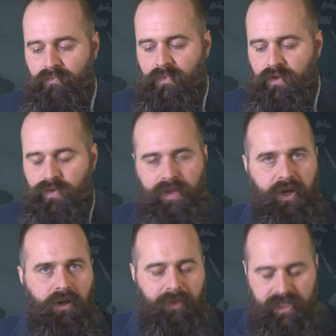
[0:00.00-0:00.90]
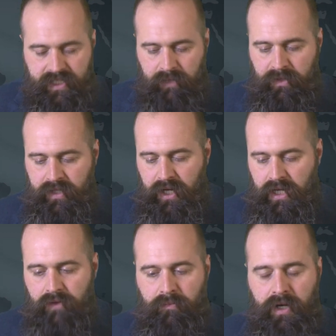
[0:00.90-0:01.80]
So thank you to my team, and thank you to
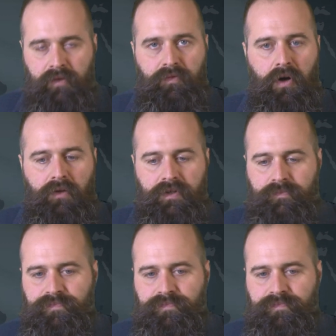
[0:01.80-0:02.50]
everybody involved.